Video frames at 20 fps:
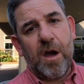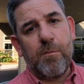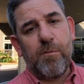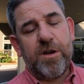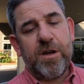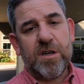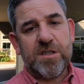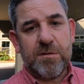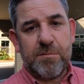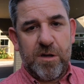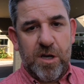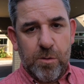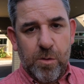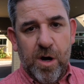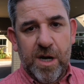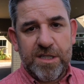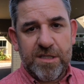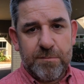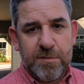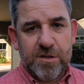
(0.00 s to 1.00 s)
We got some
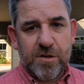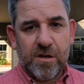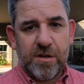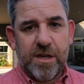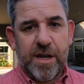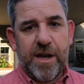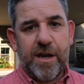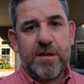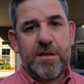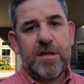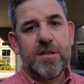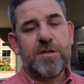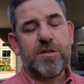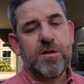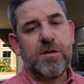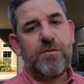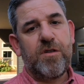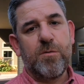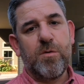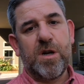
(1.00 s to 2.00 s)
new items on there,
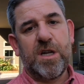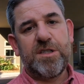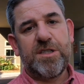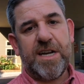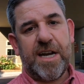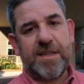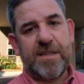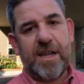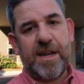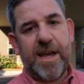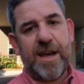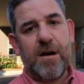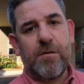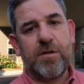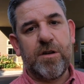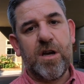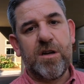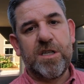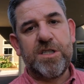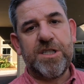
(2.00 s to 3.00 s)
so if you want to check that
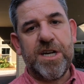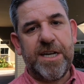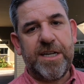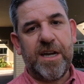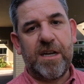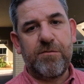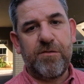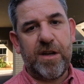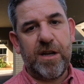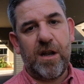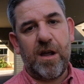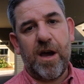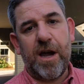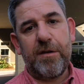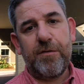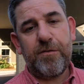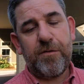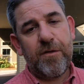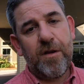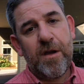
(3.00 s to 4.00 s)
out, go to JKV
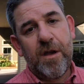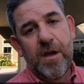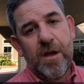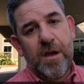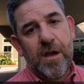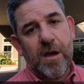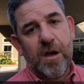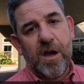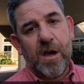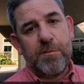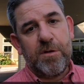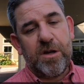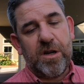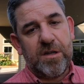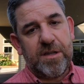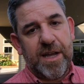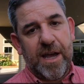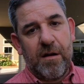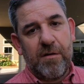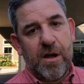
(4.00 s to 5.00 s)
Live. You
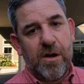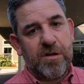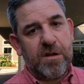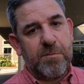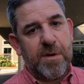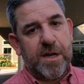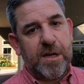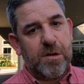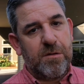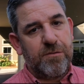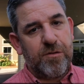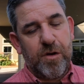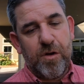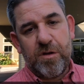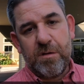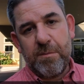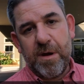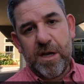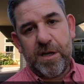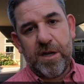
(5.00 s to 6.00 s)
can download the menu,
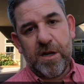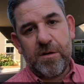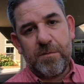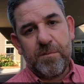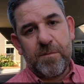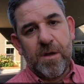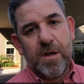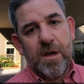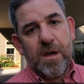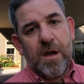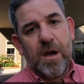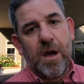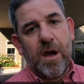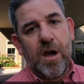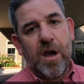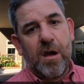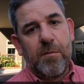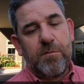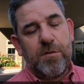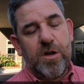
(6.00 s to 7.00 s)
view the menu.
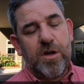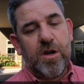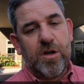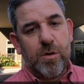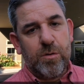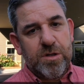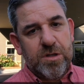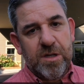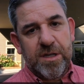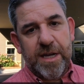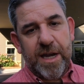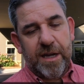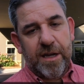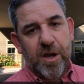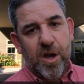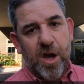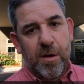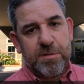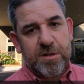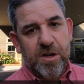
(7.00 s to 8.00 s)
You can also get
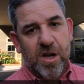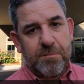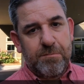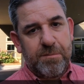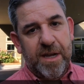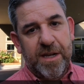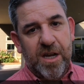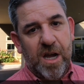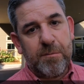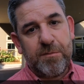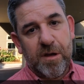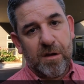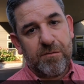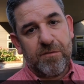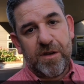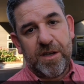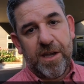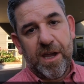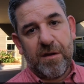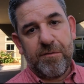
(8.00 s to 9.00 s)
curbside pickup,
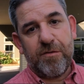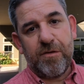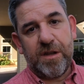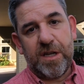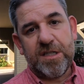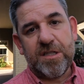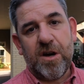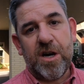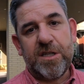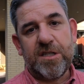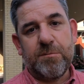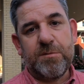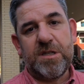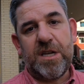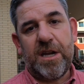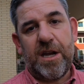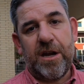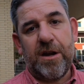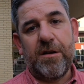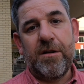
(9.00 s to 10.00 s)
don't forget, for these
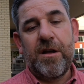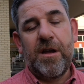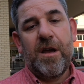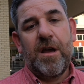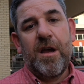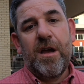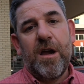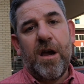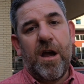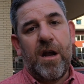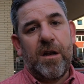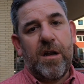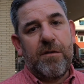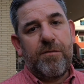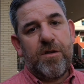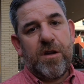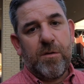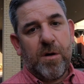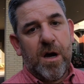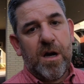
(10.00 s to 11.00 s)
items here. And
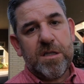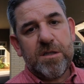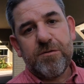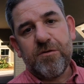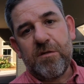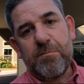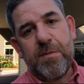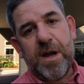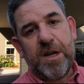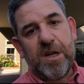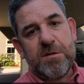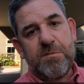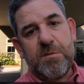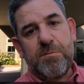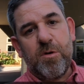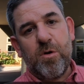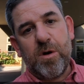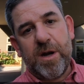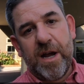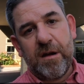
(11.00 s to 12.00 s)
if you ask for a menu to
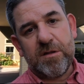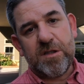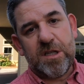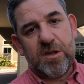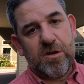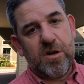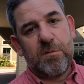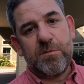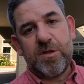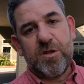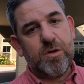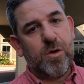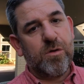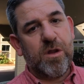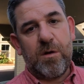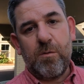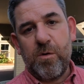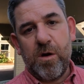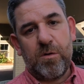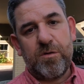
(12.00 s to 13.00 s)
be brought out to you, I'm sure
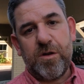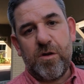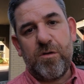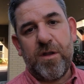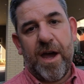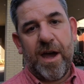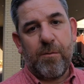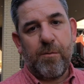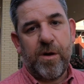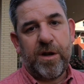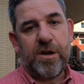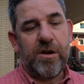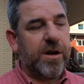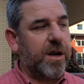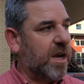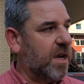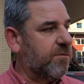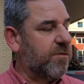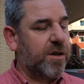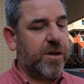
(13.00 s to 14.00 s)
they will do that when you're
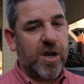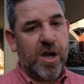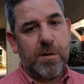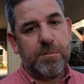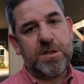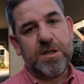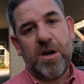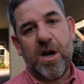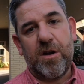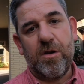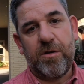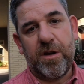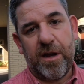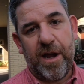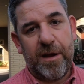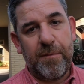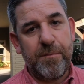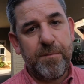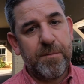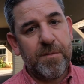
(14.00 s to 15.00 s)
here for curbside,
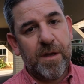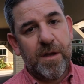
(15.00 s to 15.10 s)
okay?